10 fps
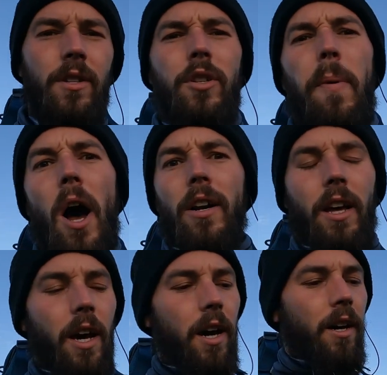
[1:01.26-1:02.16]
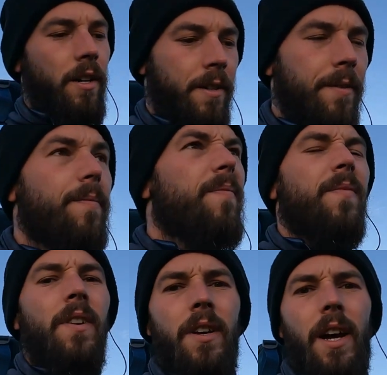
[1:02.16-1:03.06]
Just parked the car
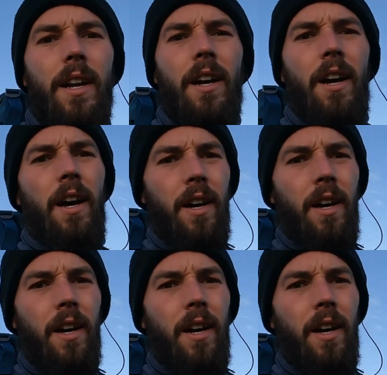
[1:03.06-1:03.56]
and